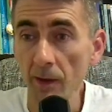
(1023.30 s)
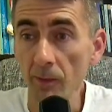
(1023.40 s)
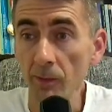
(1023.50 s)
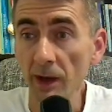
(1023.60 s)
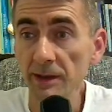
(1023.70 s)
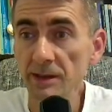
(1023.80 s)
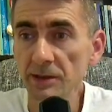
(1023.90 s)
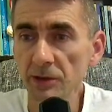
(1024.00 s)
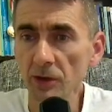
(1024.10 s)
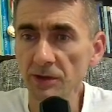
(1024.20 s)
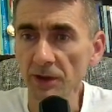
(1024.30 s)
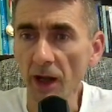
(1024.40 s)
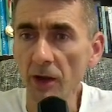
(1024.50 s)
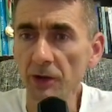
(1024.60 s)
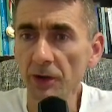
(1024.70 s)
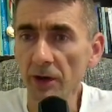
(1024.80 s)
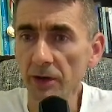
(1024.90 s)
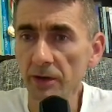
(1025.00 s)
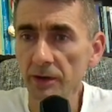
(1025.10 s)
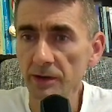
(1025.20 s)
But this shows another
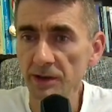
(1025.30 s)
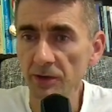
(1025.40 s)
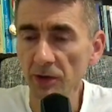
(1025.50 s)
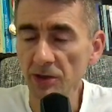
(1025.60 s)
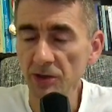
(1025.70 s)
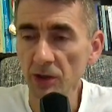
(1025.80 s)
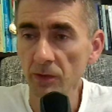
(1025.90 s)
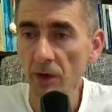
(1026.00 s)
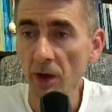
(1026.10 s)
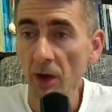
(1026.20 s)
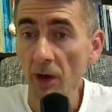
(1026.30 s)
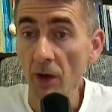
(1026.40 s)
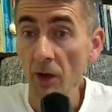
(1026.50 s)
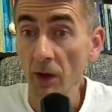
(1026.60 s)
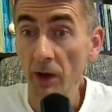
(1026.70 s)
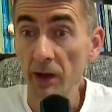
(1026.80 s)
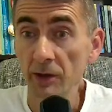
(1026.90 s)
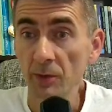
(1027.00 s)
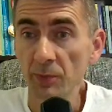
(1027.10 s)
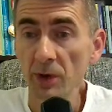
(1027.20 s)
situation. In the
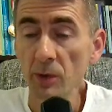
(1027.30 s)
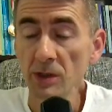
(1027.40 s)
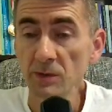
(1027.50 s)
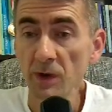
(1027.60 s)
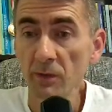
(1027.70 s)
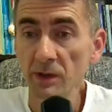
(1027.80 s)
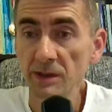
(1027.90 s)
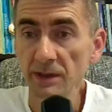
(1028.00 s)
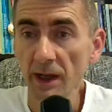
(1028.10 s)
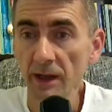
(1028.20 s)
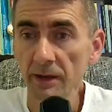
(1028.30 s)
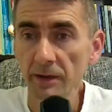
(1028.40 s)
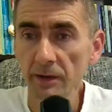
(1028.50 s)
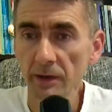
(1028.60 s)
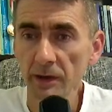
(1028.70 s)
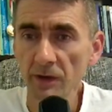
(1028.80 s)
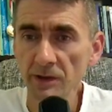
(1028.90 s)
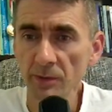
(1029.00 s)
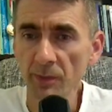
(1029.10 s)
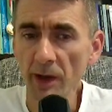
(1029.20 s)
previous one we said it was a
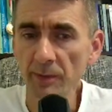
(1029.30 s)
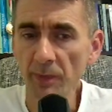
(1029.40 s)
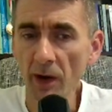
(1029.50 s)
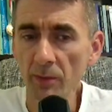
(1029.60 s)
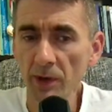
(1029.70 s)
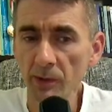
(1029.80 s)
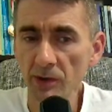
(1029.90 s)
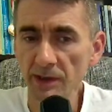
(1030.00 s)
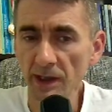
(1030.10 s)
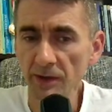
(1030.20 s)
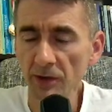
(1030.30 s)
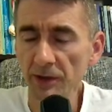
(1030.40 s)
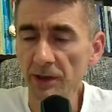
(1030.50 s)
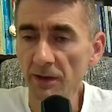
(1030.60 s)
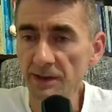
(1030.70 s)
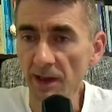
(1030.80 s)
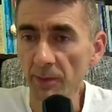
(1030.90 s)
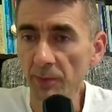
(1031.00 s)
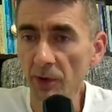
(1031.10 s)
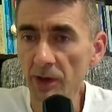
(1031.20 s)
bad pawn break because it had not enough
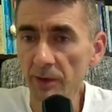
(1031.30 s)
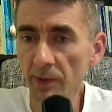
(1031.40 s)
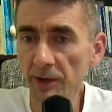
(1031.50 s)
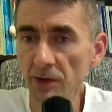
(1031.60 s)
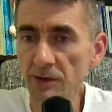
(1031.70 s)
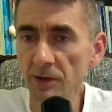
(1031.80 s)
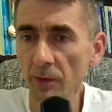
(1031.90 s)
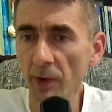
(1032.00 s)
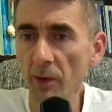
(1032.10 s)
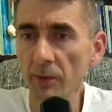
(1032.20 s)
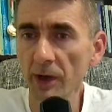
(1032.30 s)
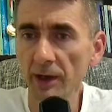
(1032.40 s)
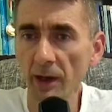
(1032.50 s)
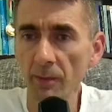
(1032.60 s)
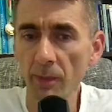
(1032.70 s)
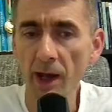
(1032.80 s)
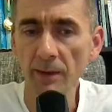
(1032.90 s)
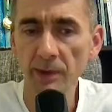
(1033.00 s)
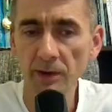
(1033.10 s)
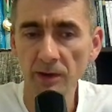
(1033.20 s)
support, but also a pawn break can be bad
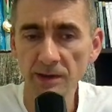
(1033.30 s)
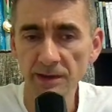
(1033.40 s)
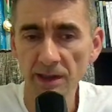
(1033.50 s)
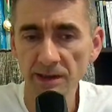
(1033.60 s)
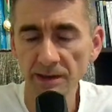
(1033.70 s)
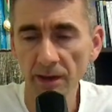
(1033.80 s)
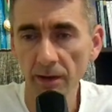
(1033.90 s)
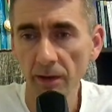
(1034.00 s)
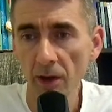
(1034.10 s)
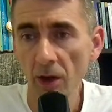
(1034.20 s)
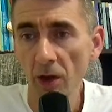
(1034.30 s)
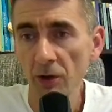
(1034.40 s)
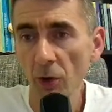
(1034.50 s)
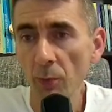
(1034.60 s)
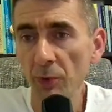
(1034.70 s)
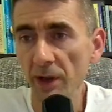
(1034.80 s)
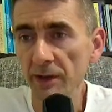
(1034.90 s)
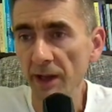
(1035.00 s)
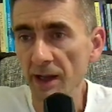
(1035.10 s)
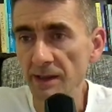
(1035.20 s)
because the opponent
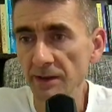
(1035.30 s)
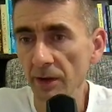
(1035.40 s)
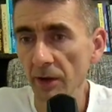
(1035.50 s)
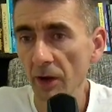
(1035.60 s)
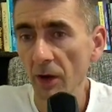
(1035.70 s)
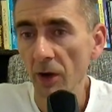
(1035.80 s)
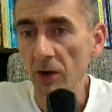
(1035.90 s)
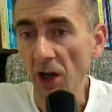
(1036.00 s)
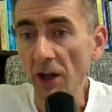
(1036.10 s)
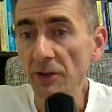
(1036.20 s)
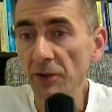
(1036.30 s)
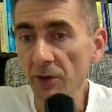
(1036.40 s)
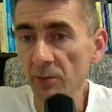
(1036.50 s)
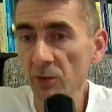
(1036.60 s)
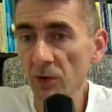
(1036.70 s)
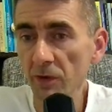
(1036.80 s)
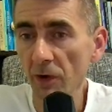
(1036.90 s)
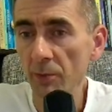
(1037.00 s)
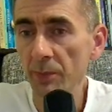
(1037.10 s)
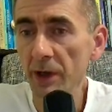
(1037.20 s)
has a counter move, a
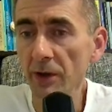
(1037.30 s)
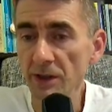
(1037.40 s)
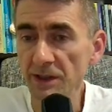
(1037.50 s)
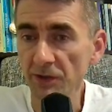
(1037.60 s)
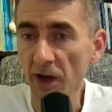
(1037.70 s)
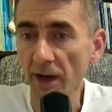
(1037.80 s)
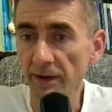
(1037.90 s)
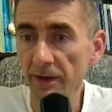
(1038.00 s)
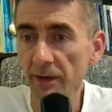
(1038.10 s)
bigger threat